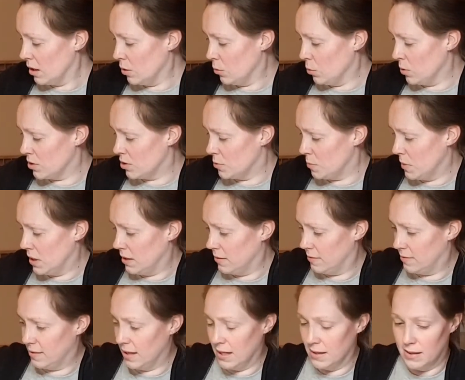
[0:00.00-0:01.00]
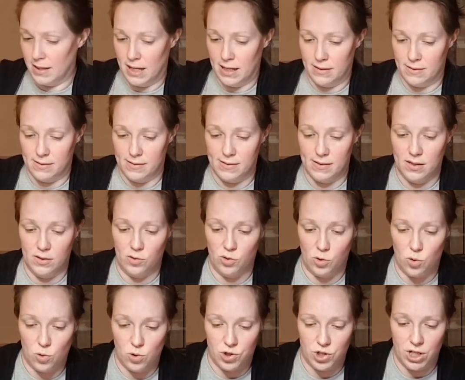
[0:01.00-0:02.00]
which means it gets
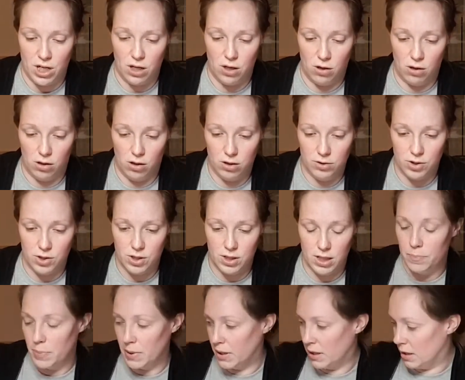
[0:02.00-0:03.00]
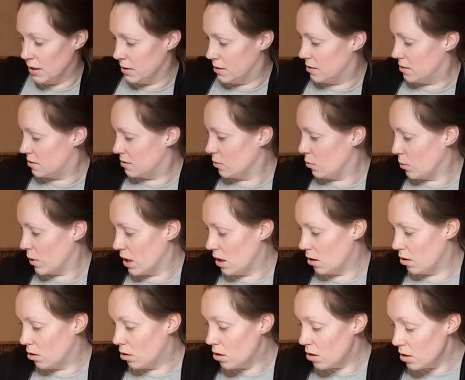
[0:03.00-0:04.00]
scorching hot. But we
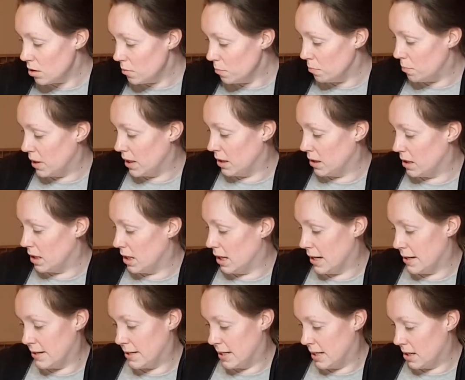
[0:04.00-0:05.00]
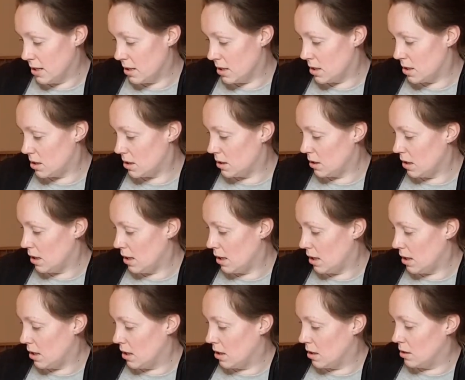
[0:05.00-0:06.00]
are building a deck,
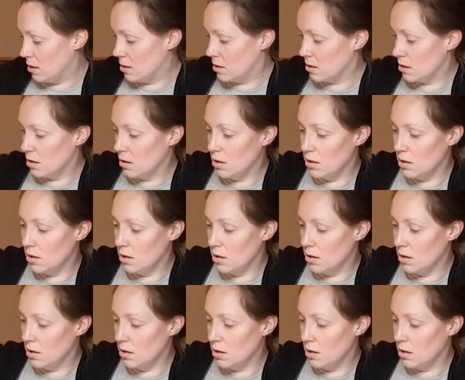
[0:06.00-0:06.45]
and